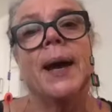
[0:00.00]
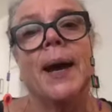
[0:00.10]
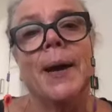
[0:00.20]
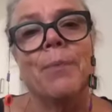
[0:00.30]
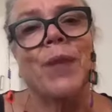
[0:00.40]

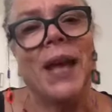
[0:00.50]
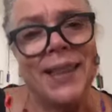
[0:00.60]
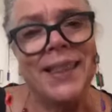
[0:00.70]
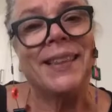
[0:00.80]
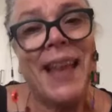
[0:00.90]
And I
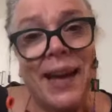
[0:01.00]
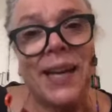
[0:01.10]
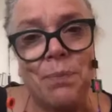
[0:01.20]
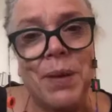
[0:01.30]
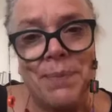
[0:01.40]
think that
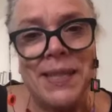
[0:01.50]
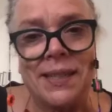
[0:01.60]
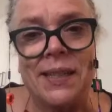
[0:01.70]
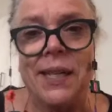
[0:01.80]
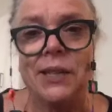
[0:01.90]
can be
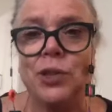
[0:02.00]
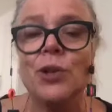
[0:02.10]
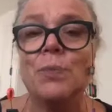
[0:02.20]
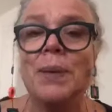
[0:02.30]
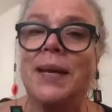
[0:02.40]
misleading,
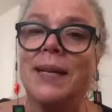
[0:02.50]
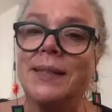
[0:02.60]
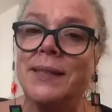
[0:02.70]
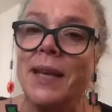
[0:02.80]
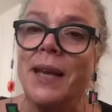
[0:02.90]
too, because